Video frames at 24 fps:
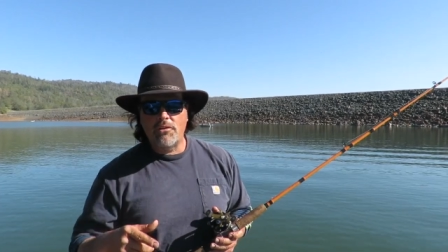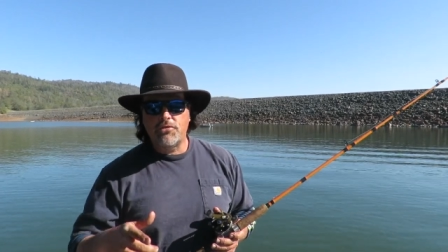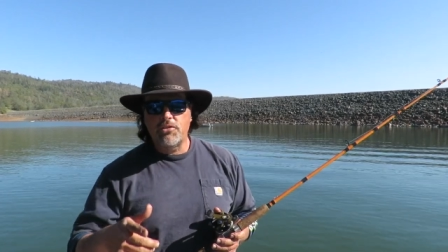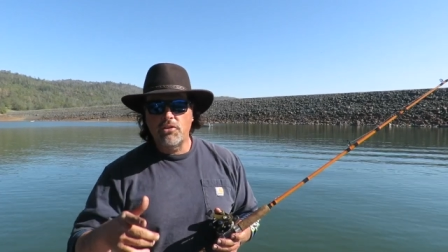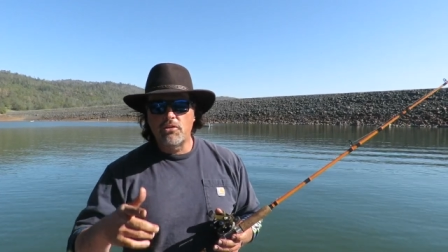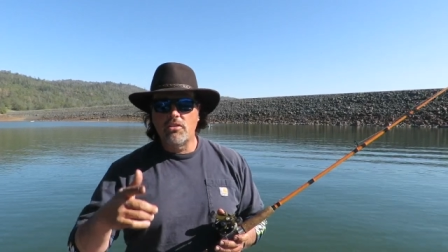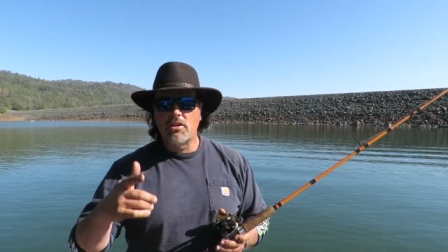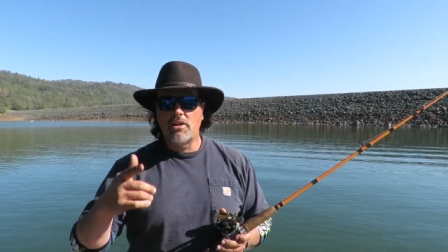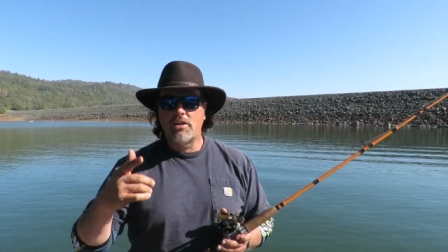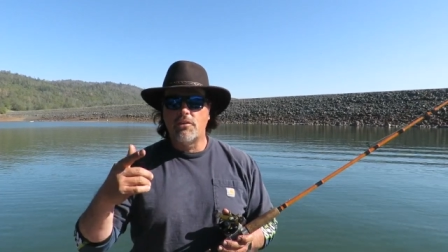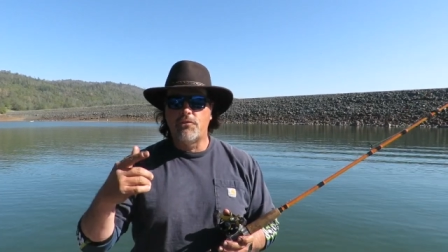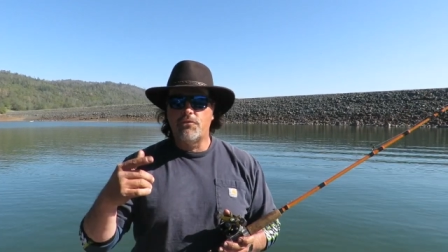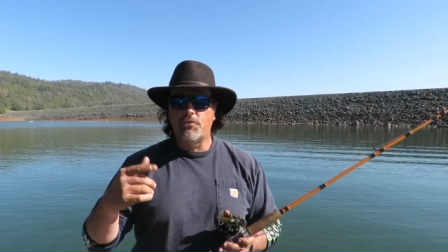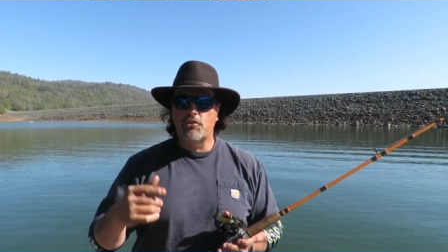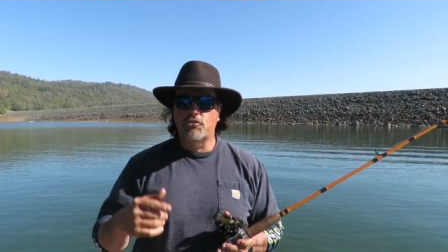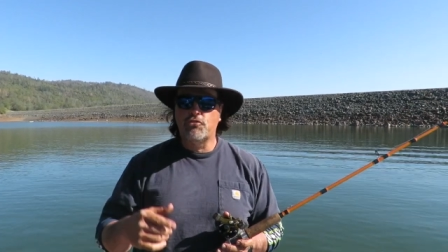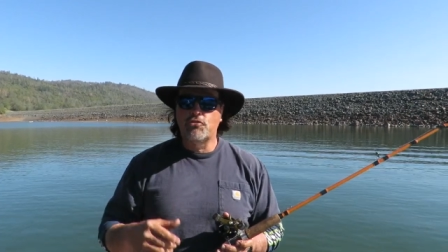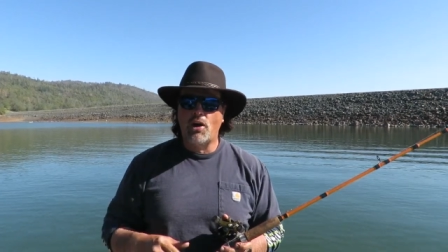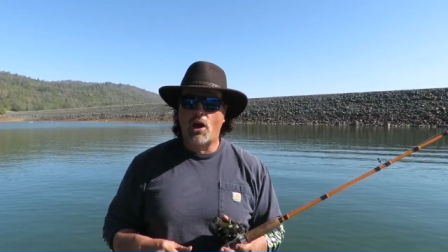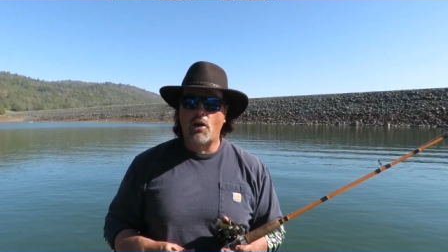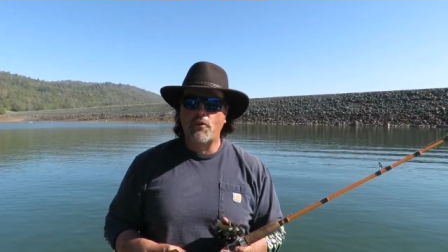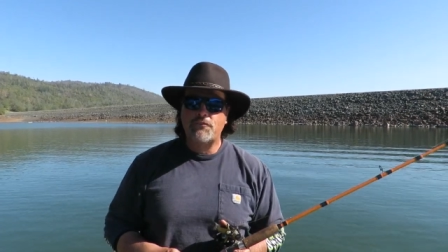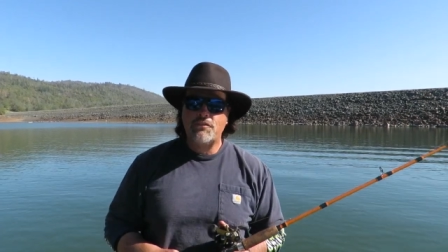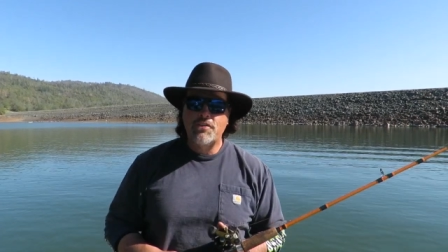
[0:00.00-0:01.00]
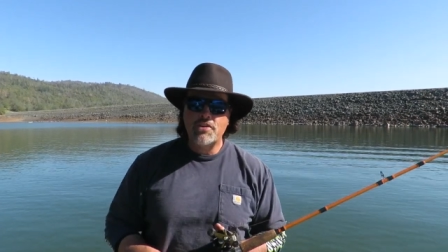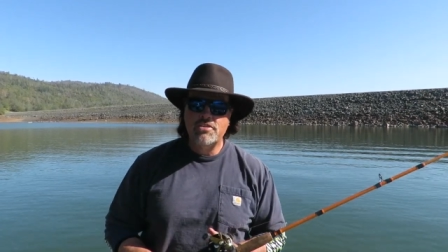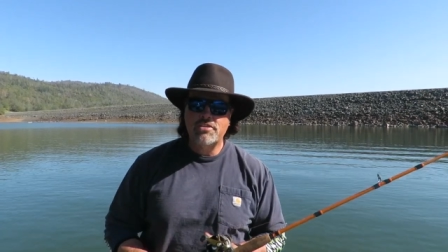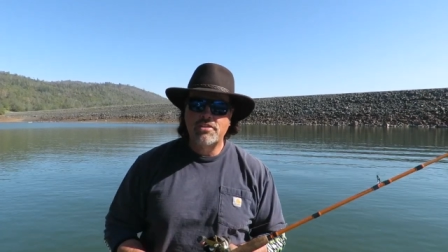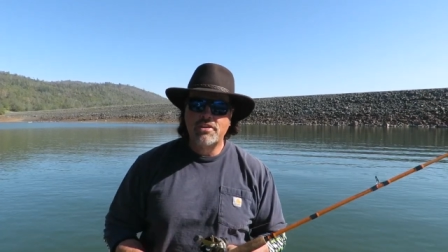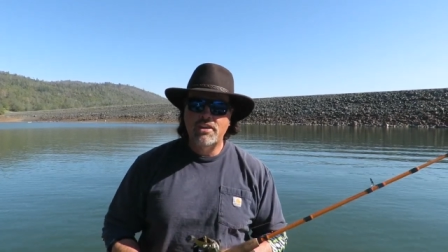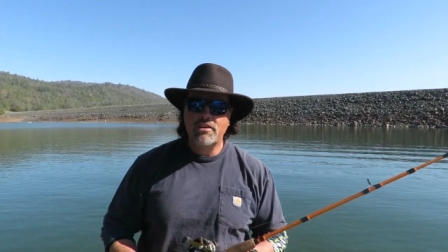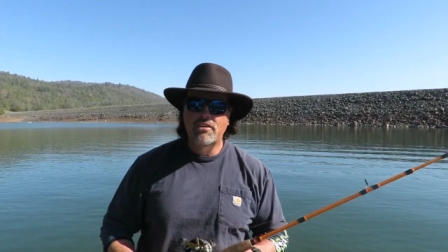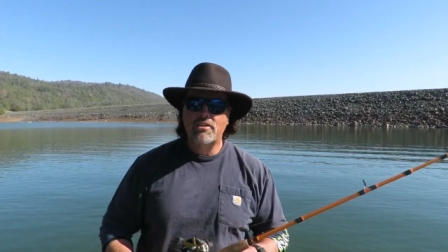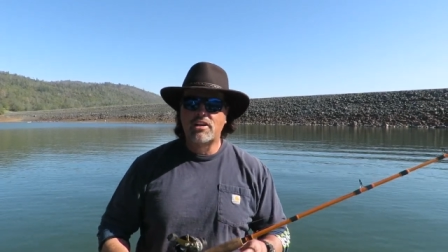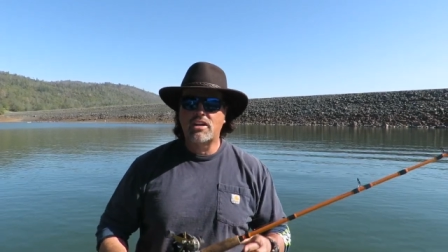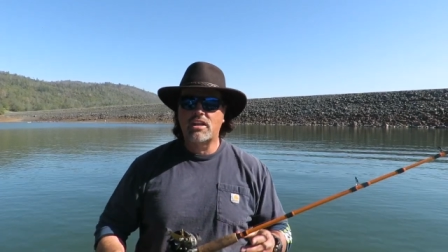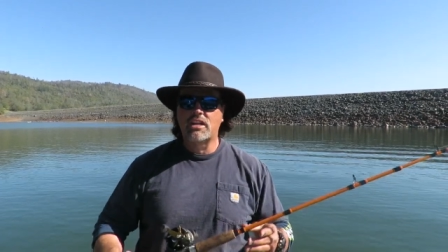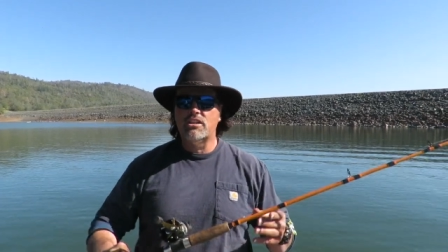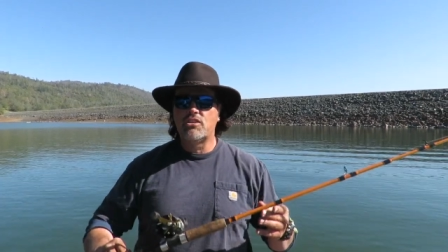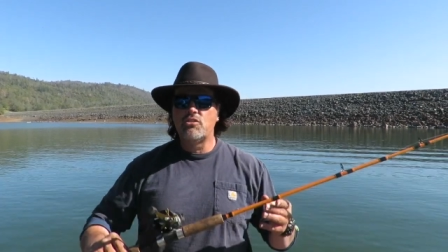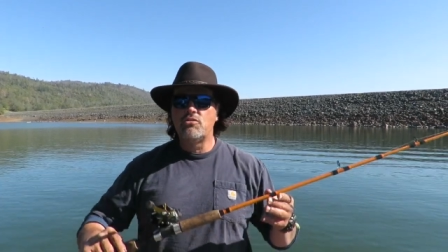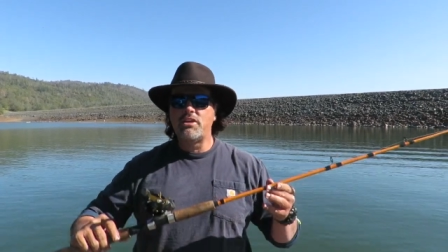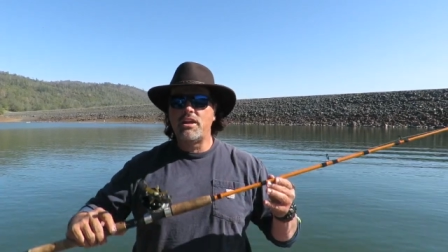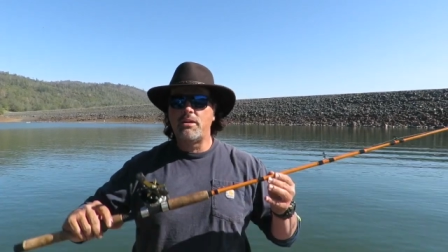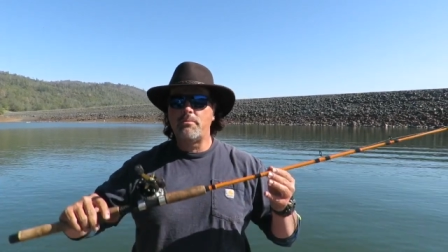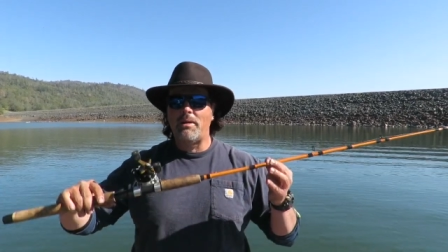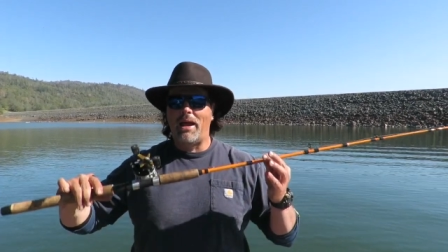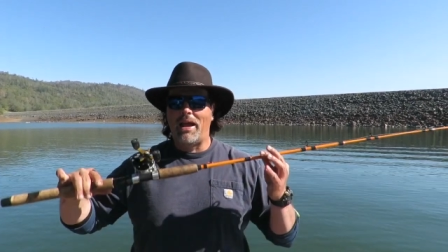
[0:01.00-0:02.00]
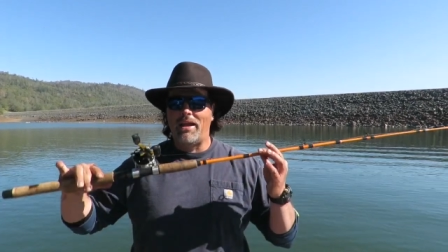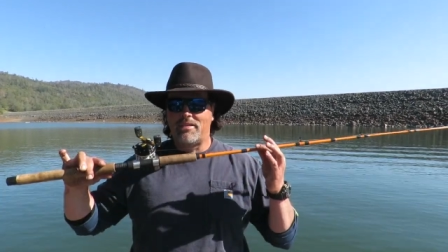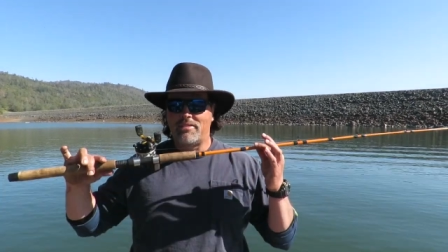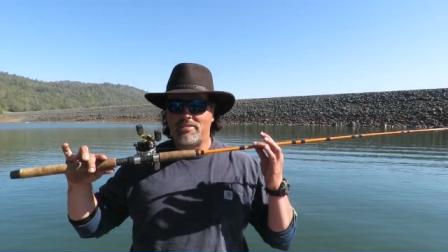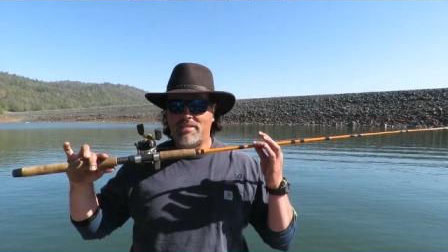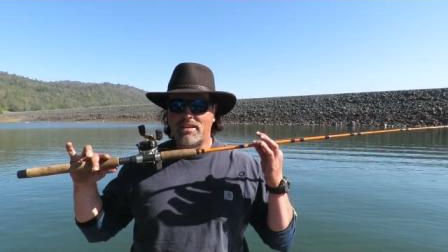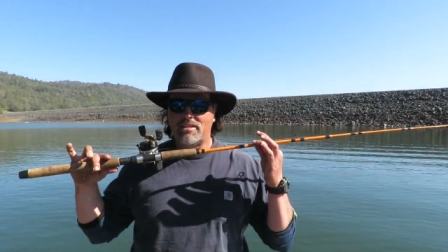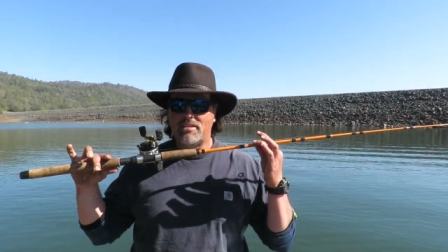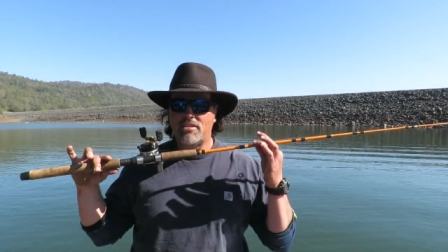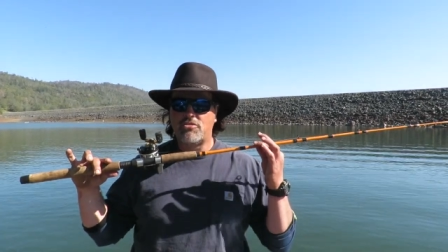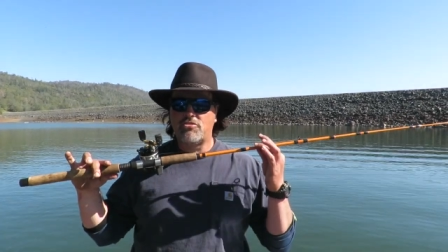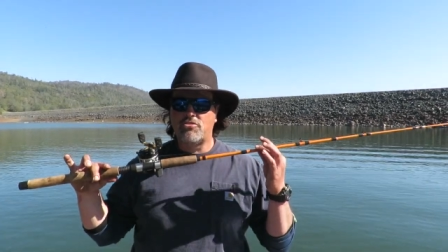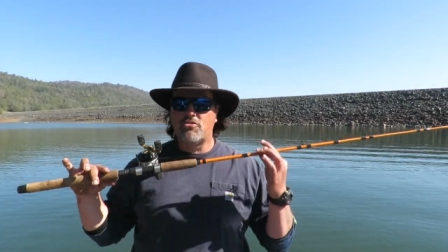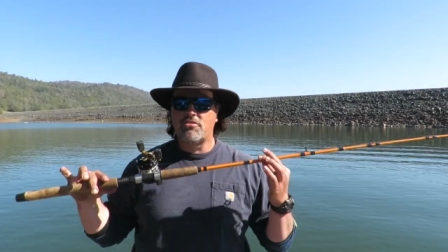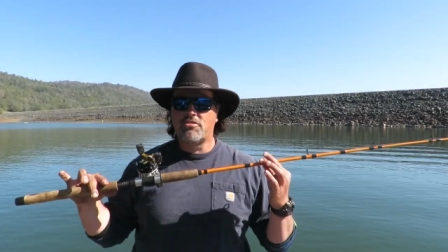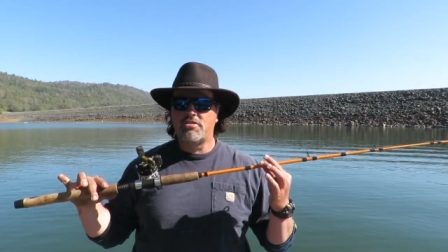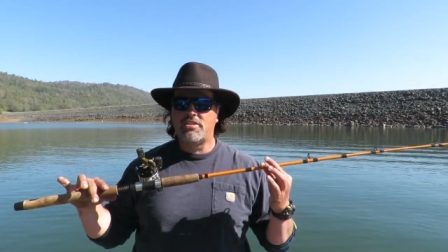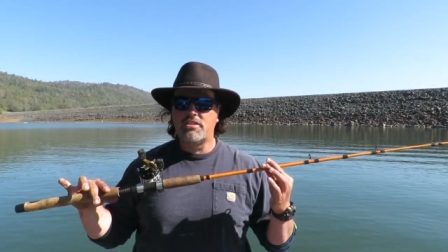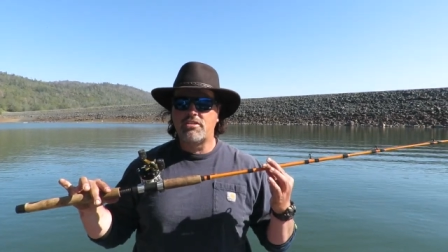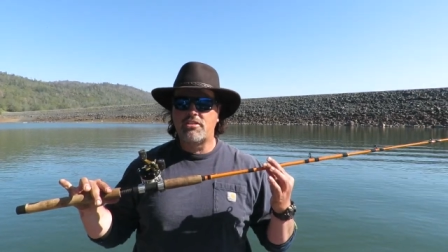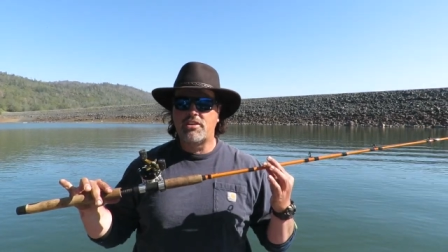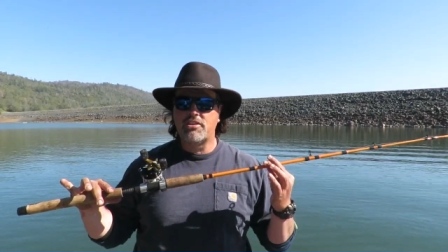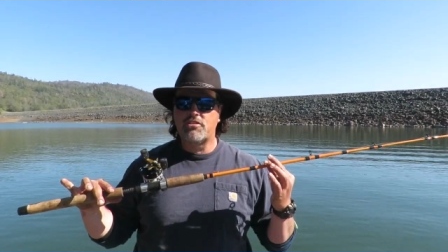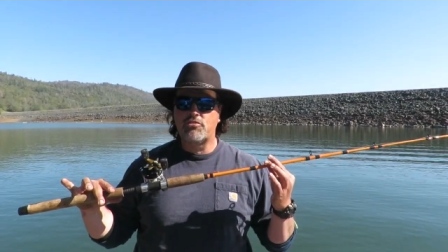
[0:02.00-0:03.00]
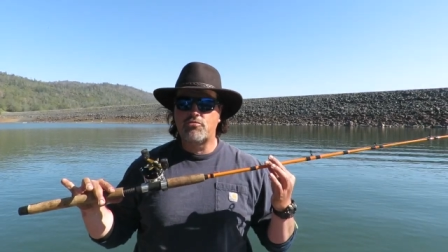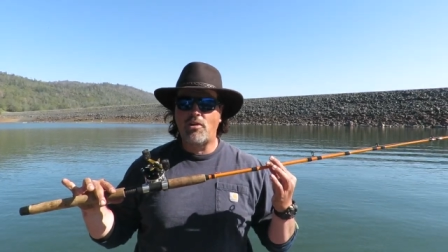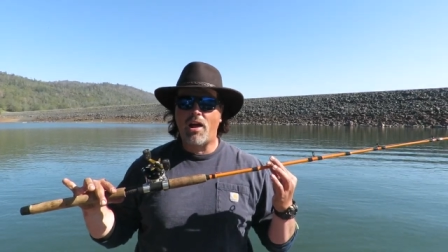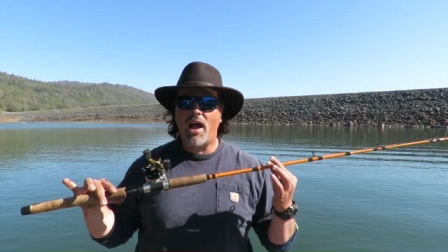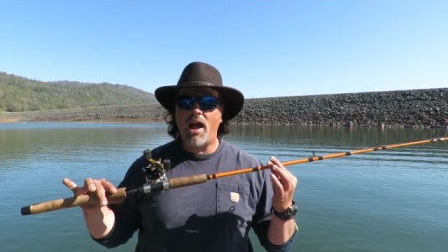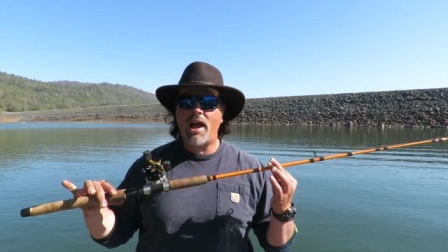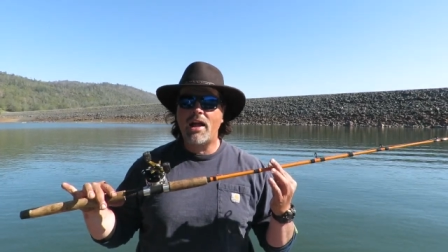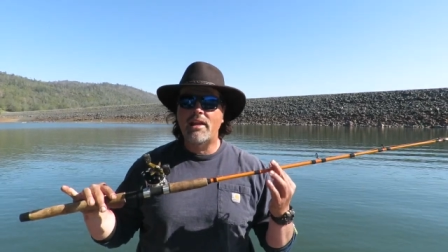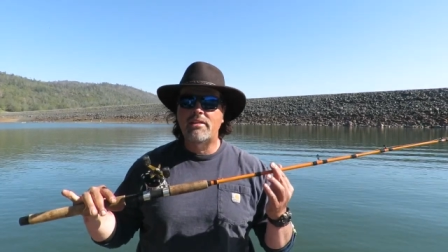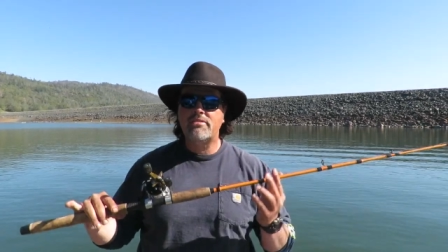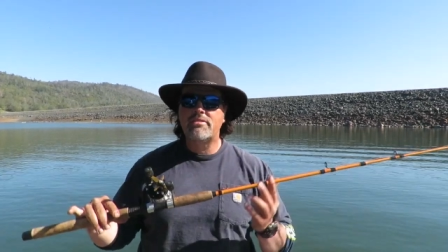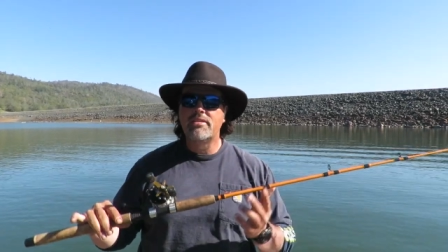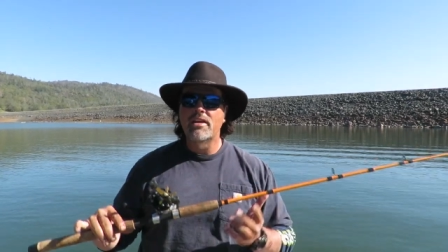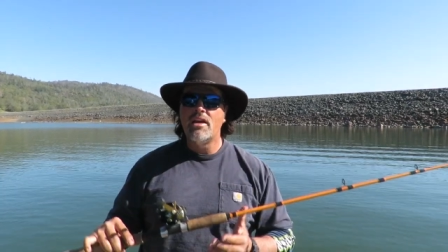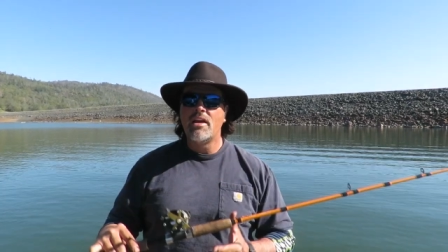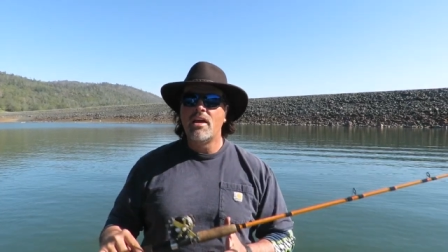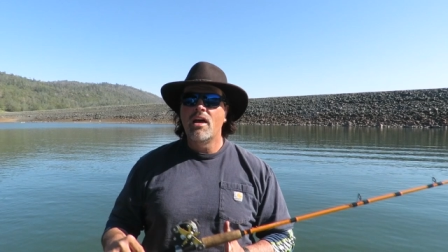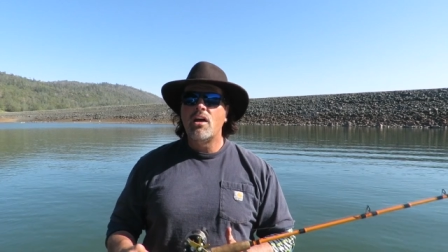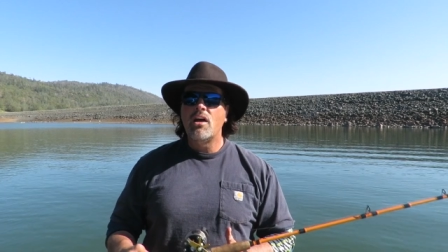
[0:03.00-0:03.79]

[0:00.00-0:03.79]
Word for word: If you're looking for trout fishing gear, including my signature series rods,